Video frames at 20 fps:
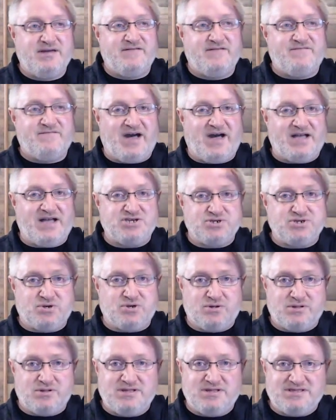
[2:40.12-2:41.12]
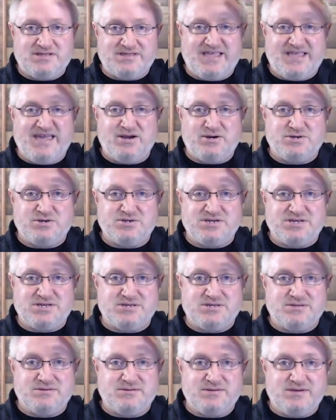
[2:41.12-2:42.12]
fascial layers
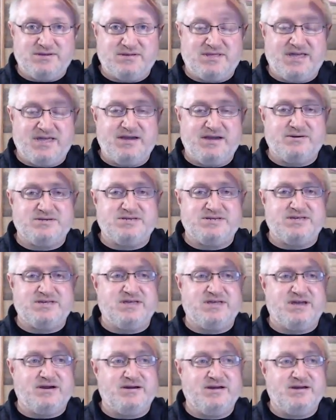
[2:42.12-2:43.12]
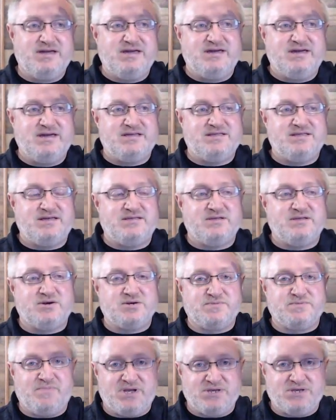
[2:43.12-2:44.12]
in there. And then
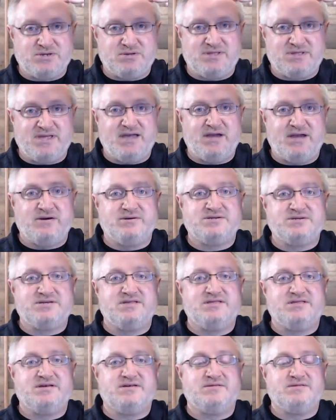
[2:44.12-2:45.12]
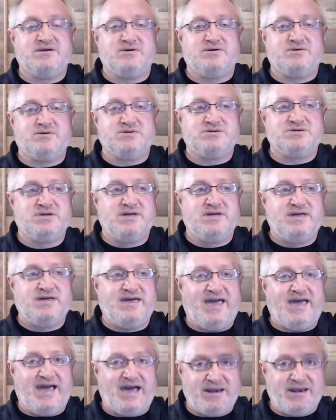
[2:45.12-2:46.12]
there's muscle layers, and then there's
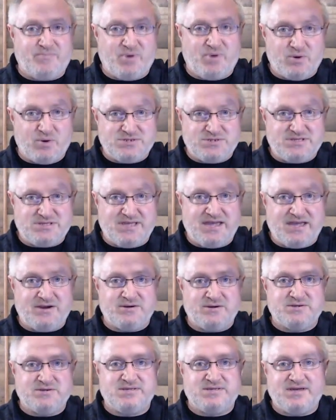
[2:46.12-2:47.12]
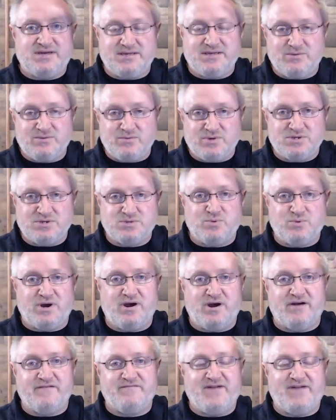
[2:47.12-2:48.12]
adipose layers, that is where
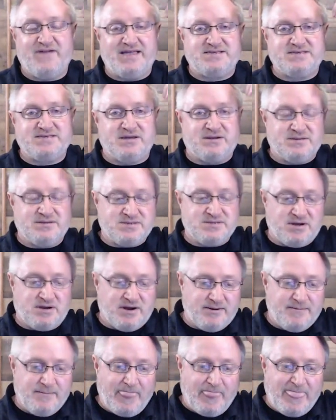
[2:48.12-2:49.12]
our fat cells are.